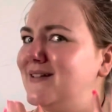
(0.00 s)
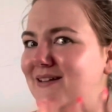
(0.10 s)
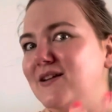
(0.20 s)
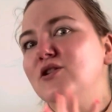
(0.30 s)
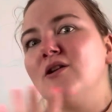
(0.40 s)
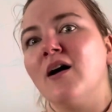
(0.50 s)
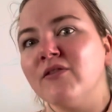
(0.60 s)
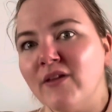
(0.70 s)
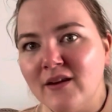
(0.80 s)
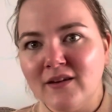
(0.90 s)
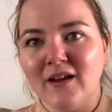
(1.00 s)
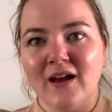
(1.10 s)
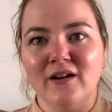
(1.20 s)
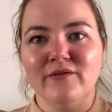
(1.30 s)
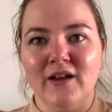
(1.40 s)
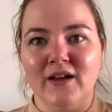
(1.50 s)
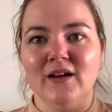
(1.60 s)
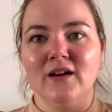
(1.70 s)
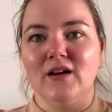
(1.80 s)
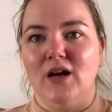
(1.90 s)
kind of
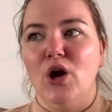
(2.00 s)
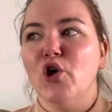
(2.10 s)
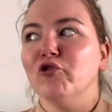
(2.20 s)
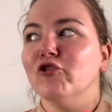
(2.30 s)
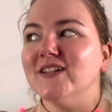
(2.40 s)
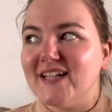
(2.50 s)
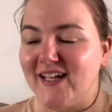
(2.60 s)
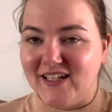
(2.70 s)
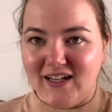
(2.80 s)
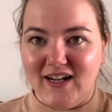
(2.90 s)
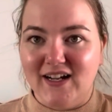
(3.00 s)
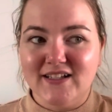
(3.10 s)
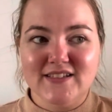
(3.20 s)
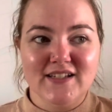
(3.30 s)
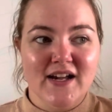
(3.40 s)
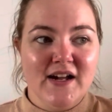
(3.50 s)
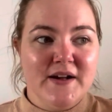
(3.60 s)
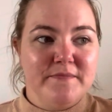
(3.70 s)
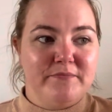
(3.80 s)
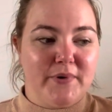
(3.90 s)
like ridiculous,
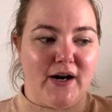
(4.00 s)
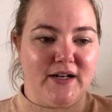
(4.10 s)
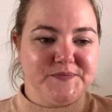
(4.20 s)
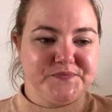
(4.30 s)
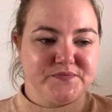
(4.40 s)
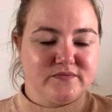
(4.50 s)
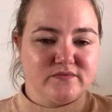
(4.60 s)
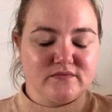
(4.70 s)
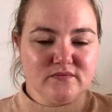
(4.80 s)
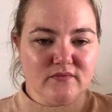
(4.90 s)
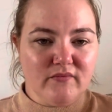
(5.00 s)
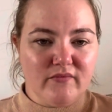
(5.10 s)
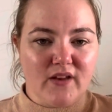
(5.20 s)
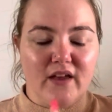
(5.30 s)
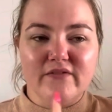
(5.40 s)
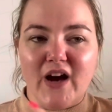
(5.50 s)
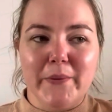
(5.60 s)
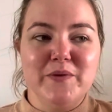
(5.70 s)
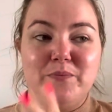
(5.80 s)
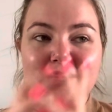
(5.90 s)
but that
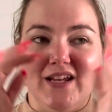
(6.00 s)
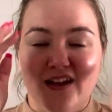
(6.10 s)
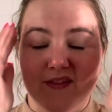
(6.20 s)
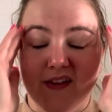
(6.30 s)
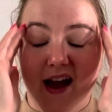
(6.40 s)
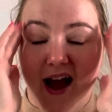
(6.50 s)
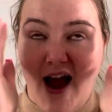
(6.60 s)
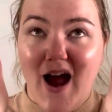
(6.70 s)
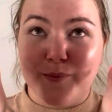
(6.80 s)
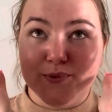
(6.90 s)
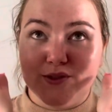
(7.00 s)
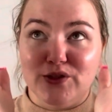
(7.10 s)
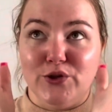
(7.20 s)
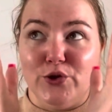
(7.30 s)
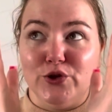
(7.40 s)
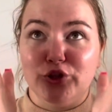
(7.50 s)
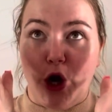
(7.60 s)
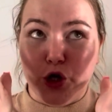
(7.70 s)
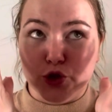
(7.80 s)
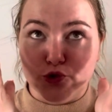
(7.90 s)
would be the absolute
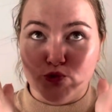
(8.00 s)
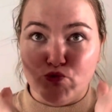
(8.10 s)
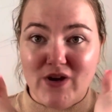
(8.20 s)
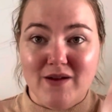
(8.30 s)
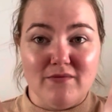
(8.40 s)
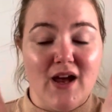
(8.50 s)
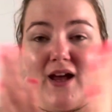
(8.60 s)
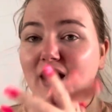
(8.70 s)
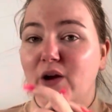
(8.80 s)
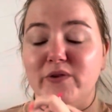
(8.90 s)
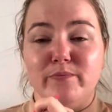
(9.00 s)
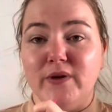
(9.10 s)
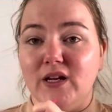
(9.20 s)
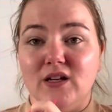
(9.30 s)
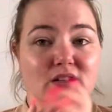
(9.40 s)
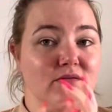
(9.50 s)
dream, and I would be